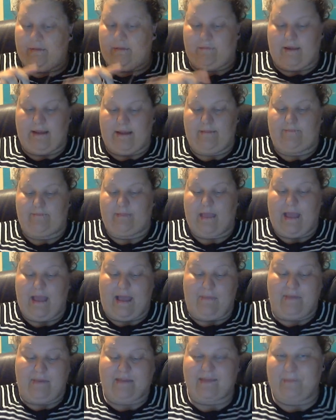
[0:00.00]
Right?
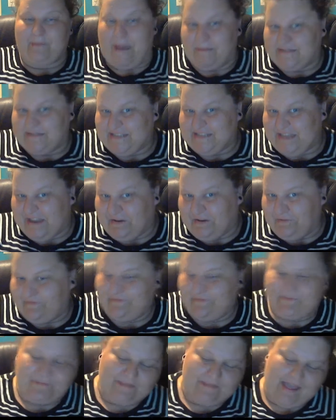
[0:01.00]
I picked them up myself.
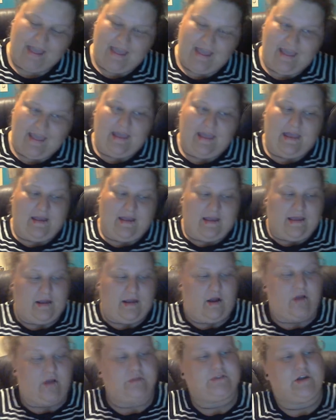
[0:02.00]
It
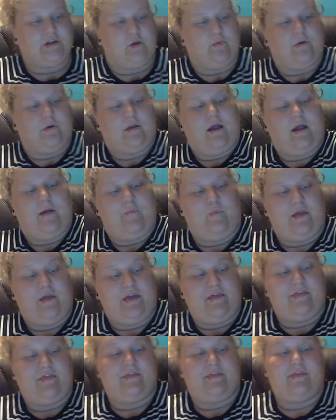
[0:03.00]
also will come
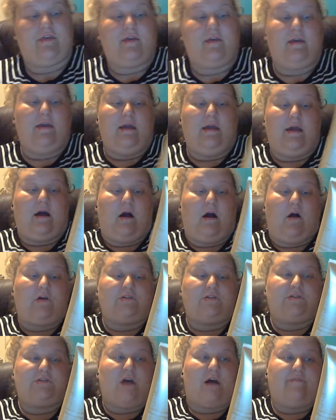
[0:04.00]
with
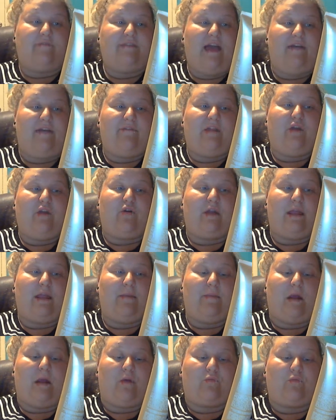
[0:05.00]
all Soft Heavy
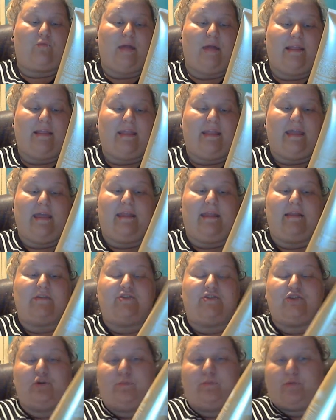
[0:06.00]
Cream Redken
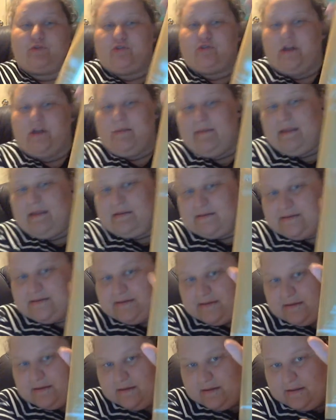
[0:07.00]
Super Treatment.
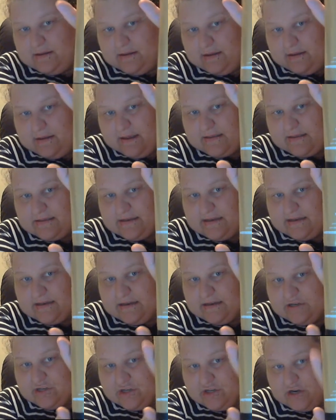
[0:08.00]
It's a
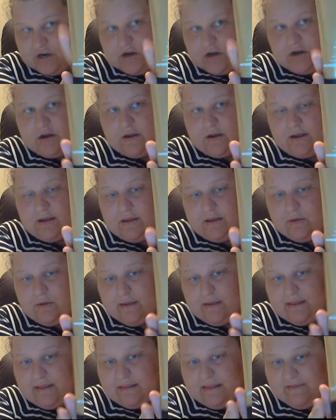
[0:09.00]
conditioner. You
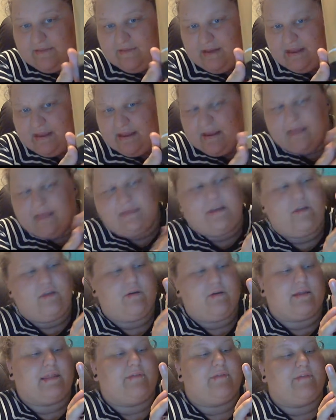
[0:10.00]
can leave it in. I think
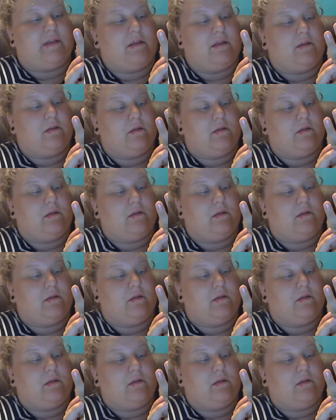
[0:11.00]
you can leave it in.